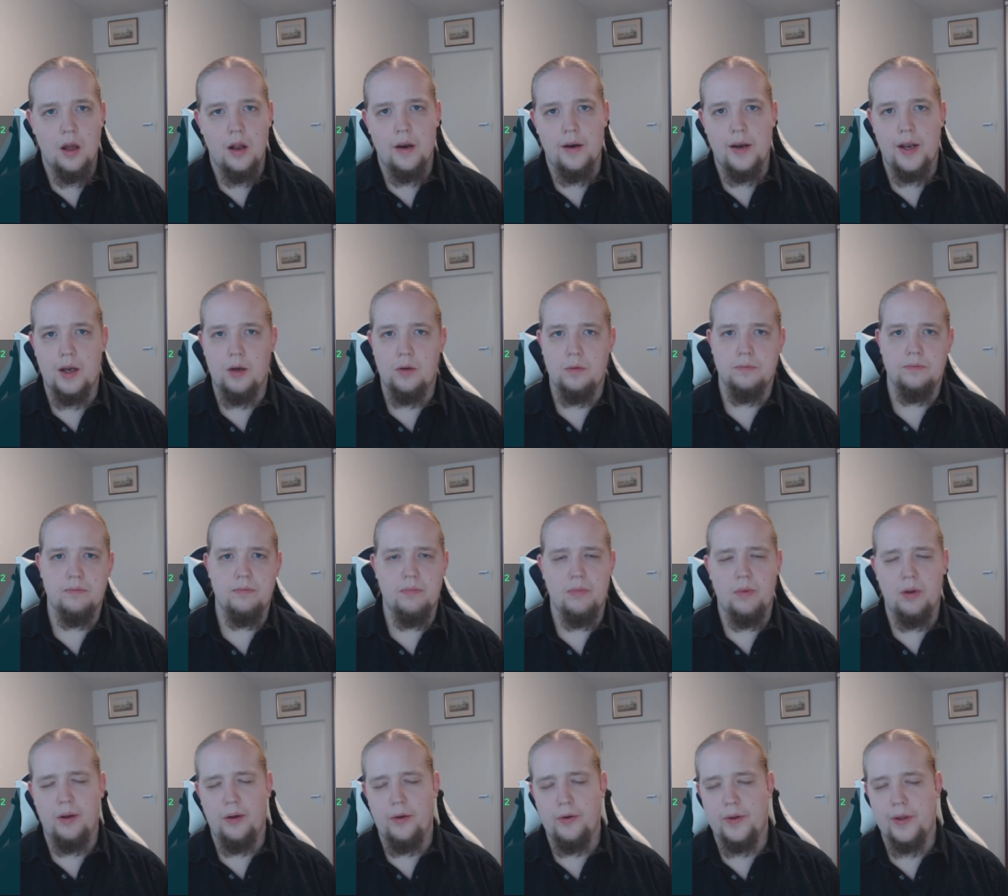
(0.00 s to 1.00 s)
Now,
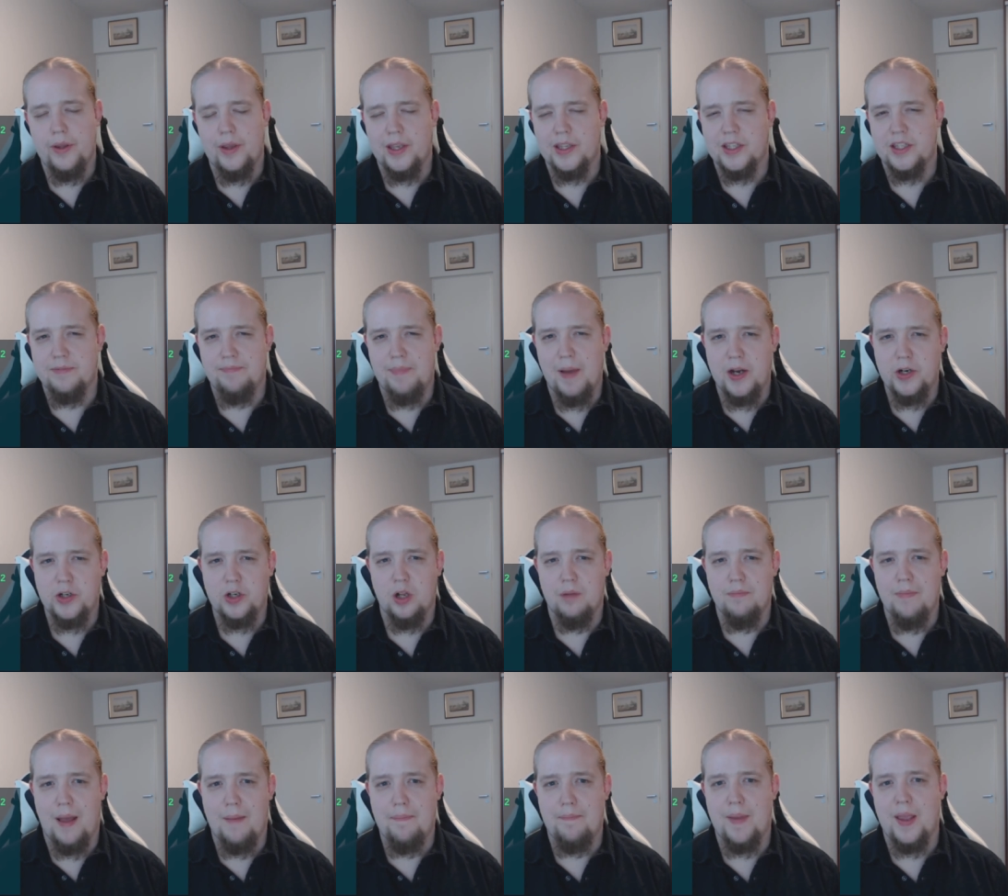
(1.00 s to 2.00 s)
looking at spatial
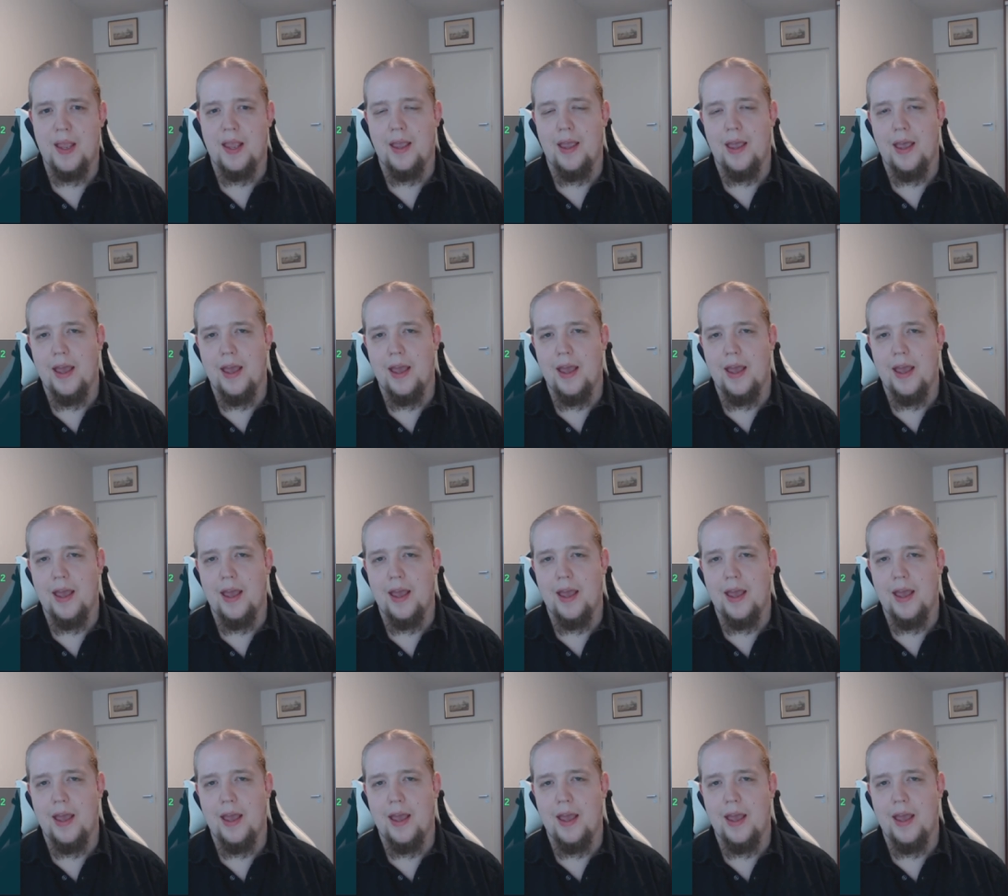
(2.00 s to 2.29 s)
mapping